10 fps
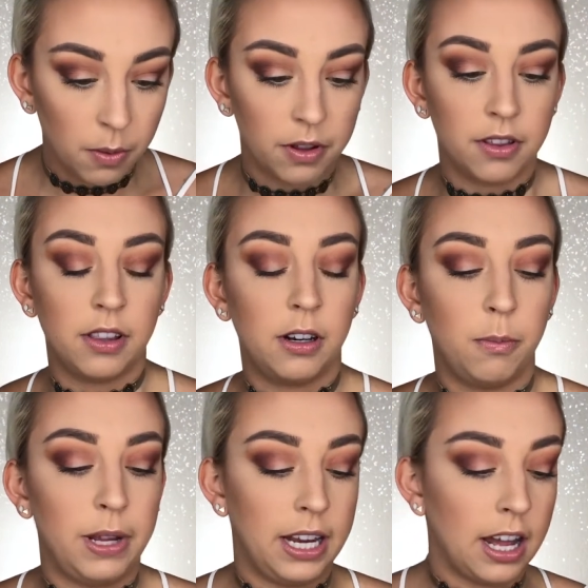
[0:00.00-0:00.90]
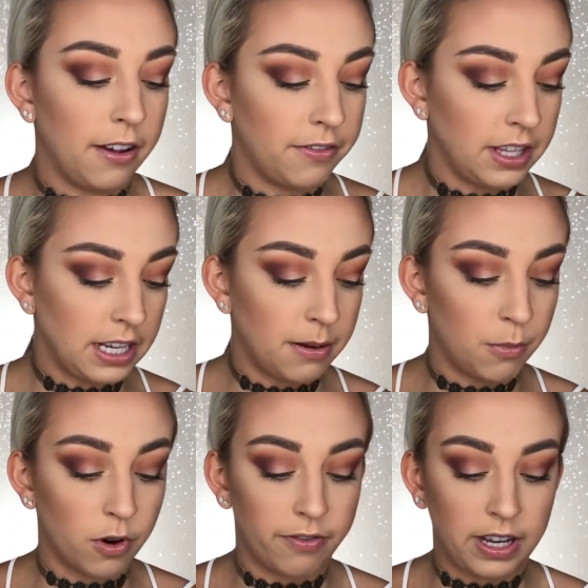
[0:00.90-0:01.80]
with a little bit of the
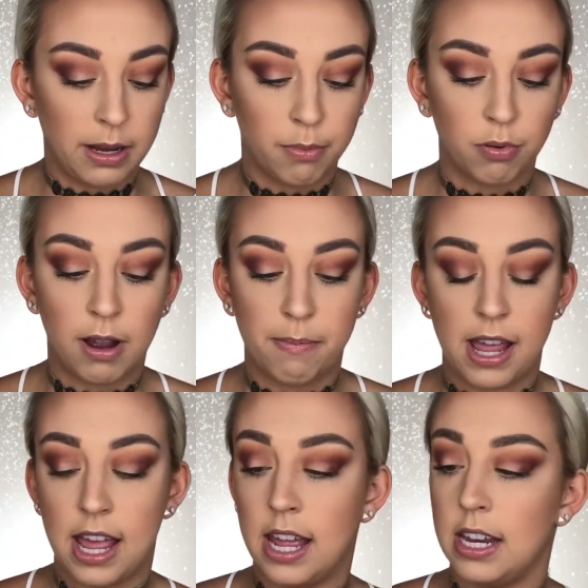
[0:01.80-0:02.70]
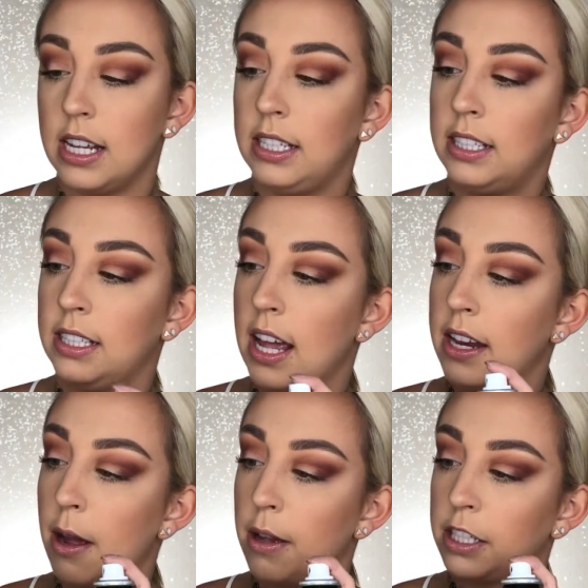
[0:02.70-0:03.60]
Morphe Prep and
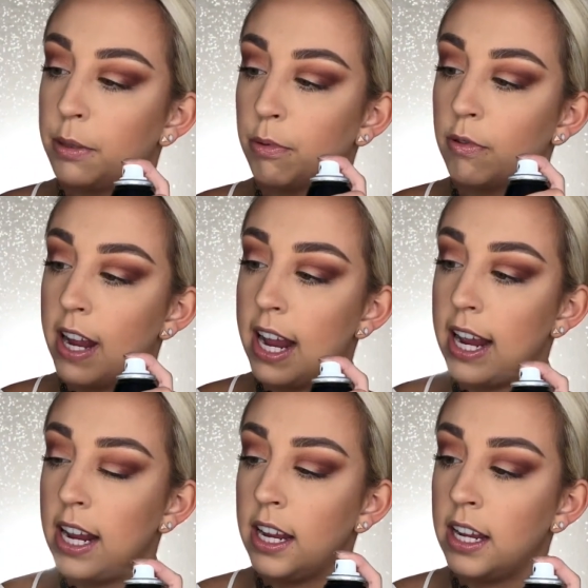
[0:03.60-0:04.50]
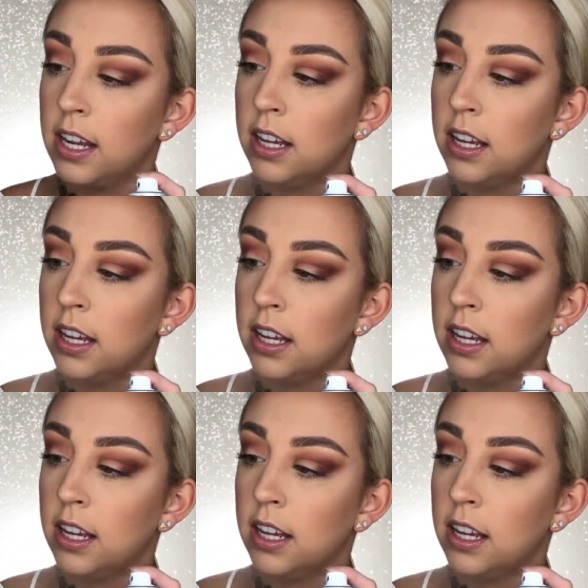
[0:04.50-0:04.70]
Set spray.